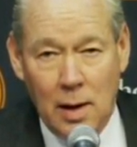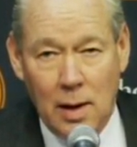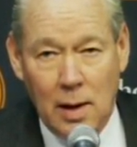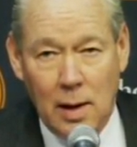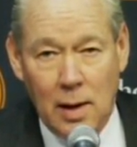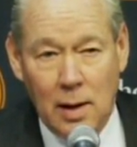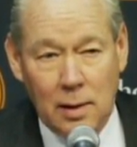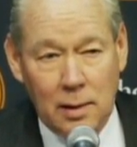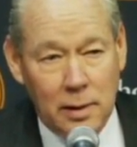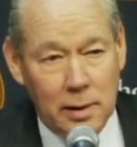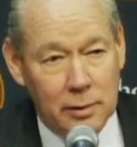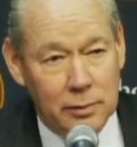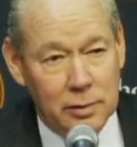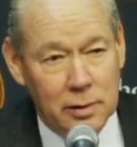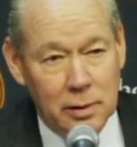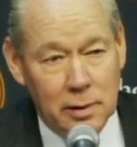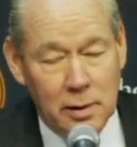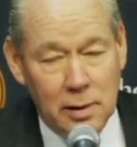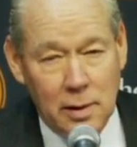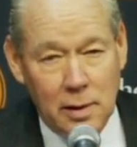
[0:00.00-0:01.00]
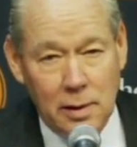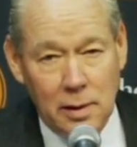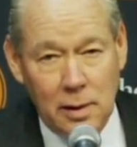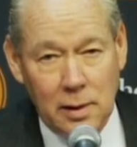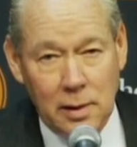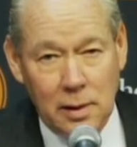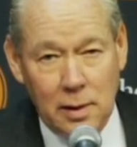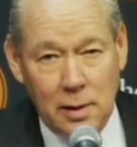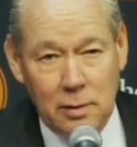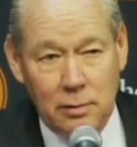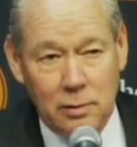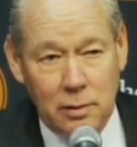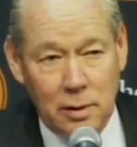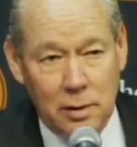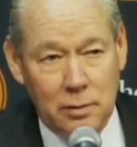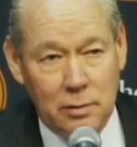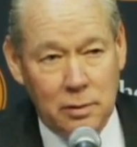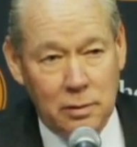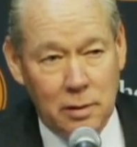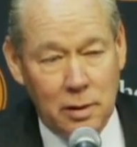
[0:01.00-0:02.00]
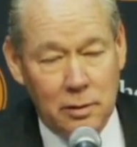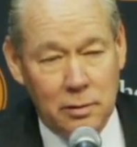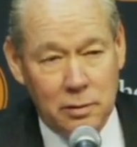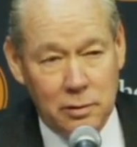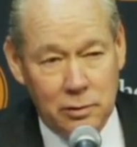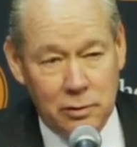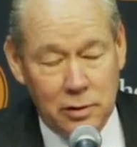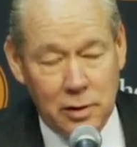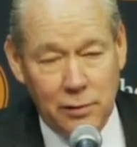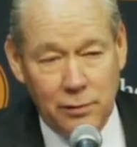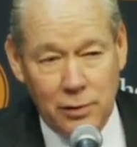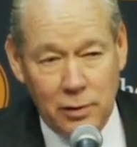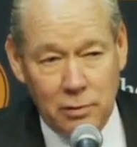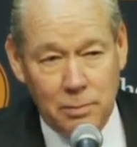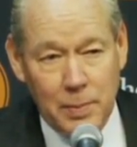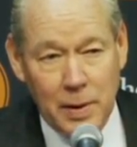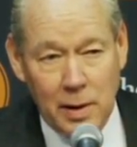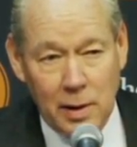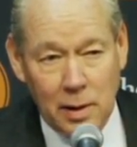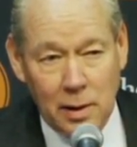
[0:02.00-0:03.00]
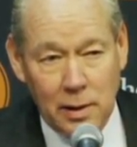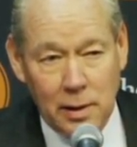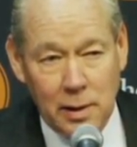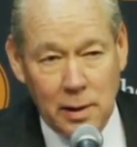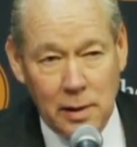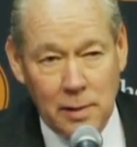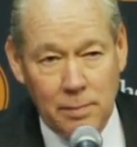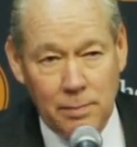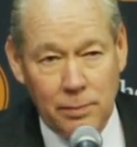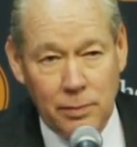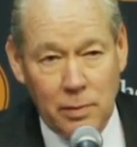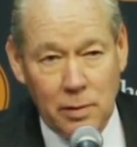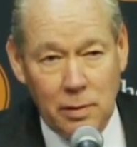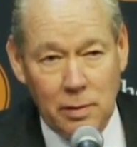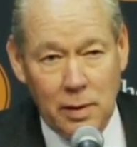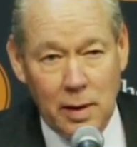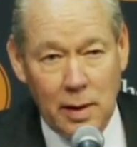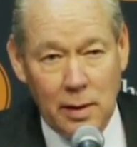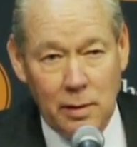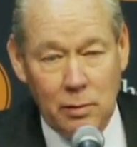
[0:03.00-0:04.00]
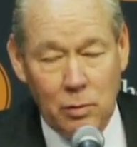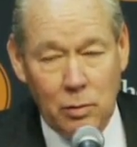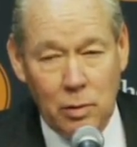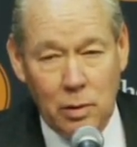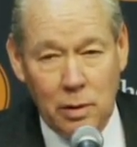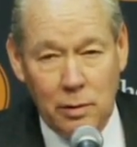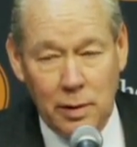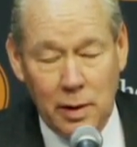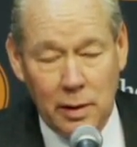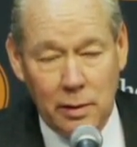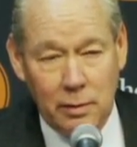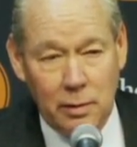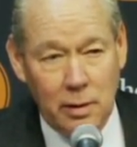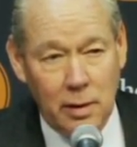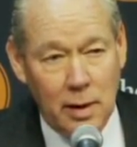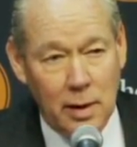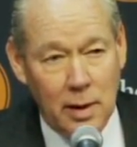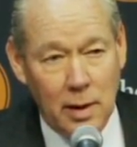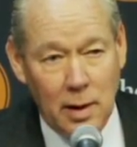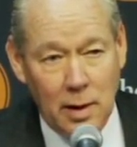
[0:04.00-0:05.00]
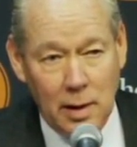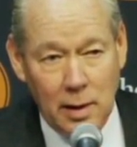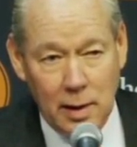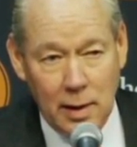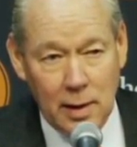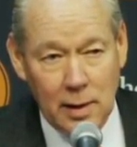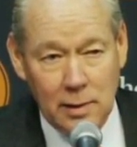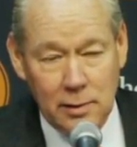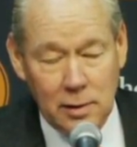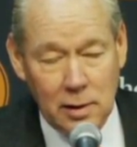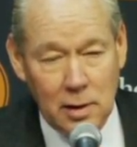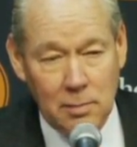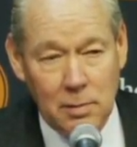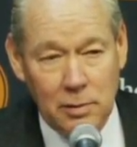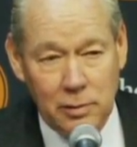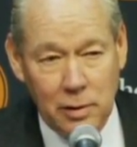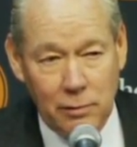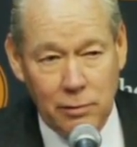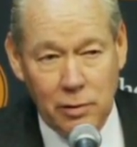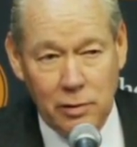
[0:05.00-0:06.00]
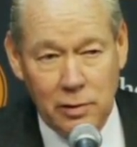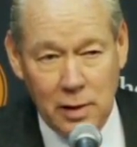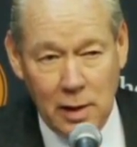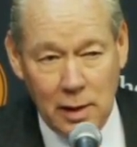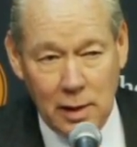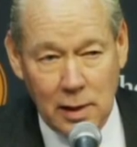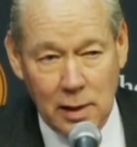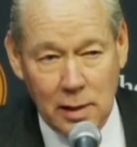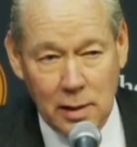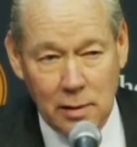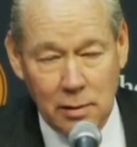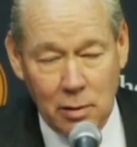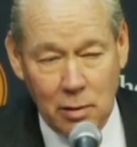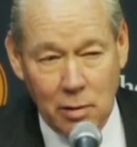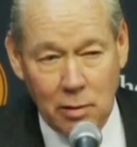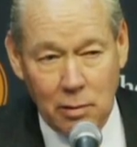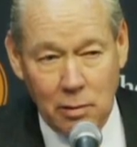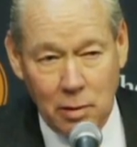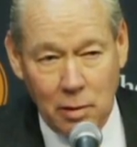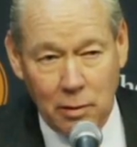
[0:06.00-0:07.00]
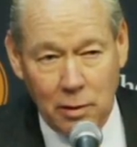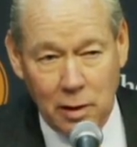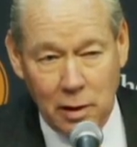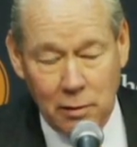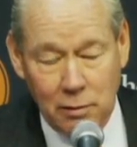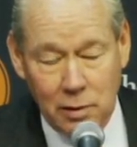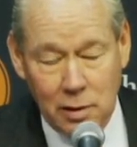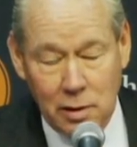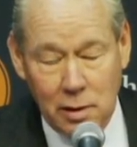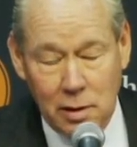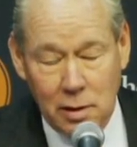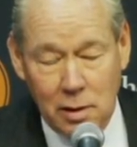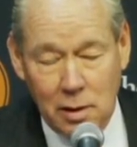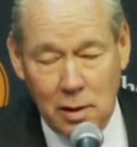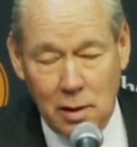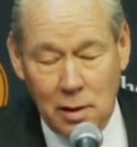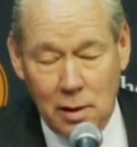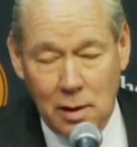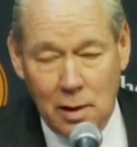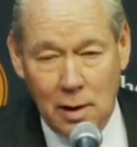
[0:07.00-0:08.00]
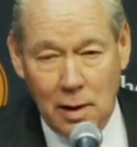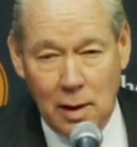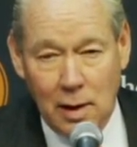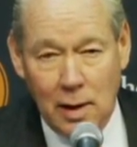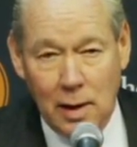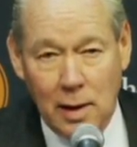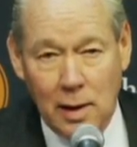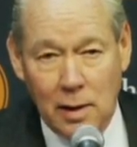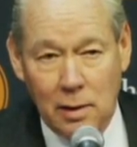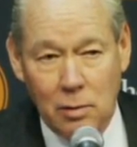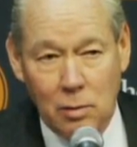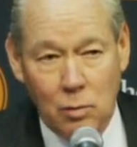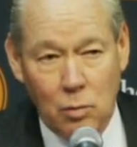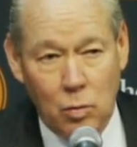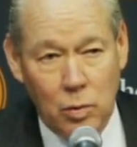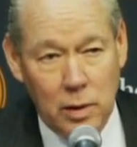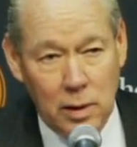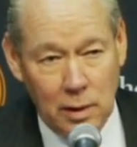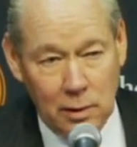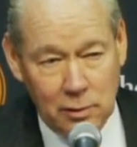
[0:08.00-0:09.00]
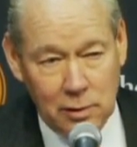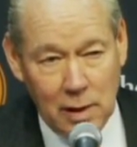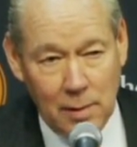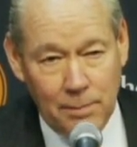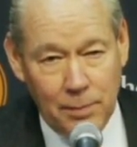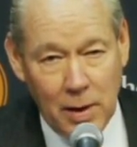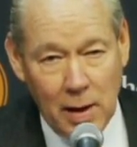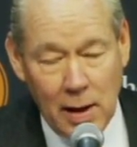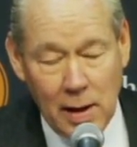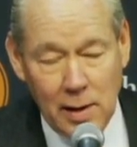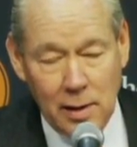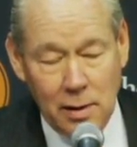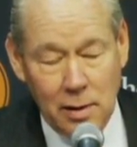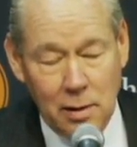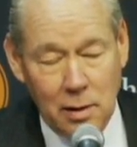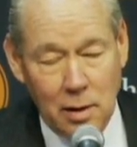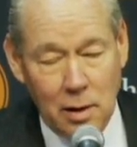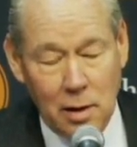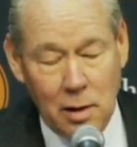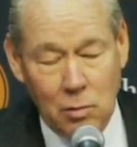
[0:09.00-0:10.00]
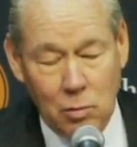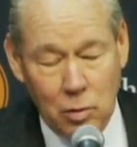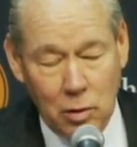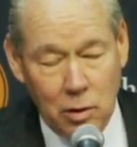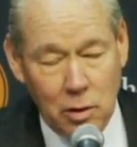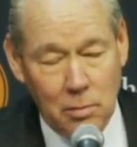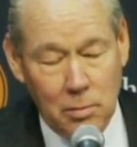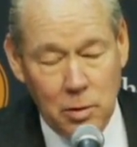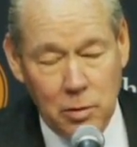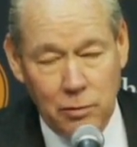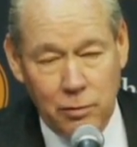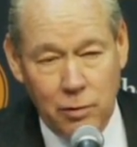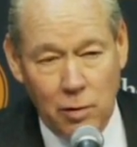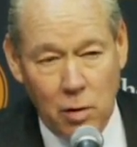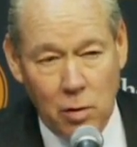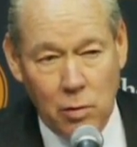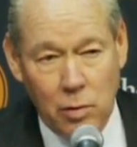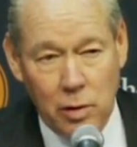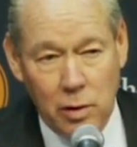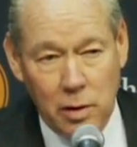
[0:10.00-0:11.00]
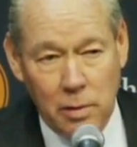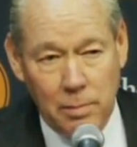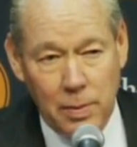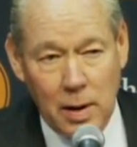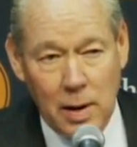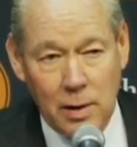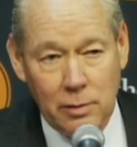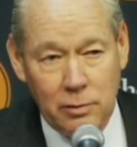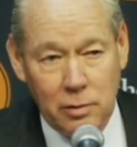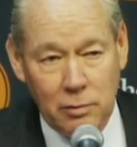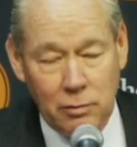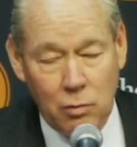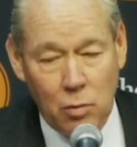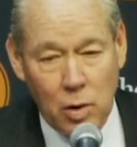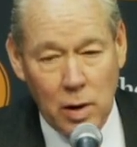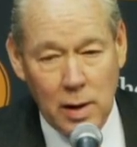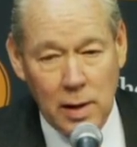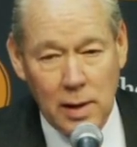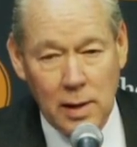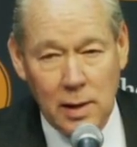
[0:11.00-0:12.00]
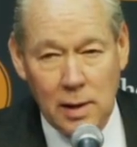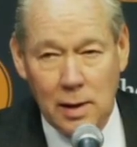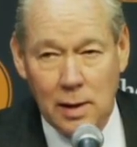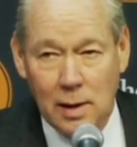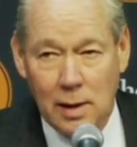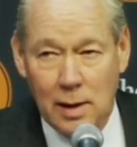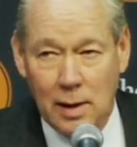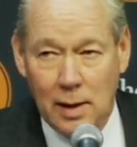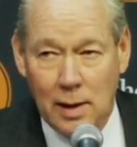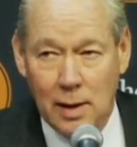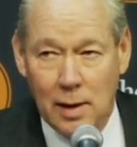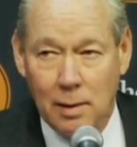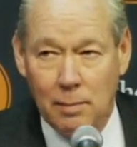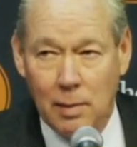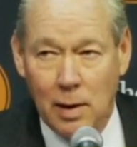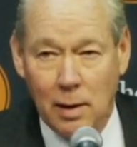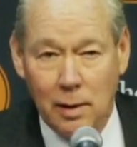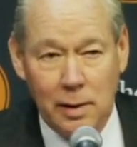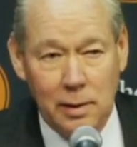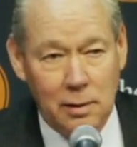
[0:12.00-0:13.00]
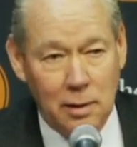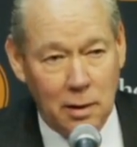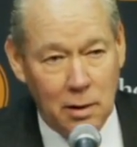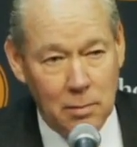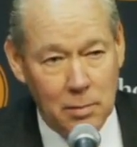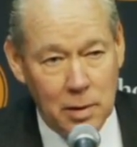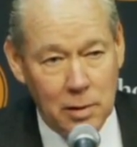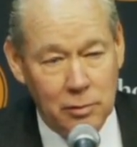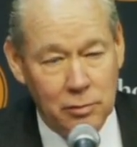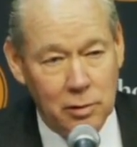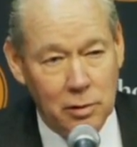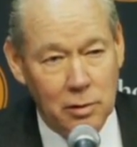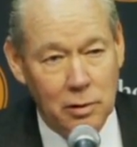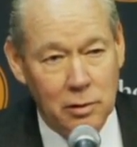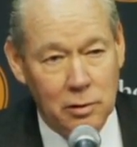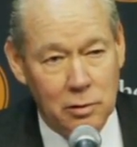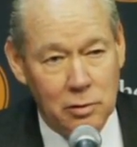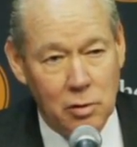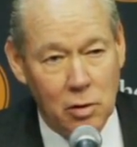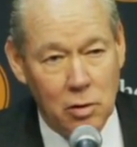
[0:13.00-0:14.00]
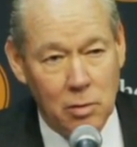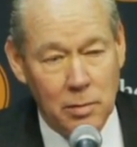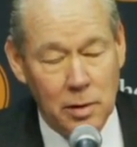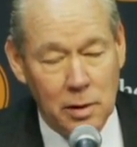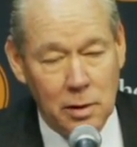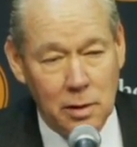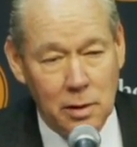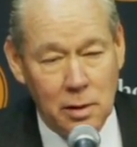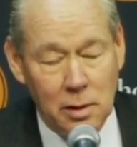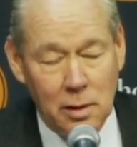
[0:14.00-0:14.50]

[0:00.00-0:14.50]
Uh, listen, it's it's it's the stiffest penalty that that uh, any team has ever taken or, or given, and we accept that. Uh, we're going to move forward in a positive way. Um, I'll let the commissioner determine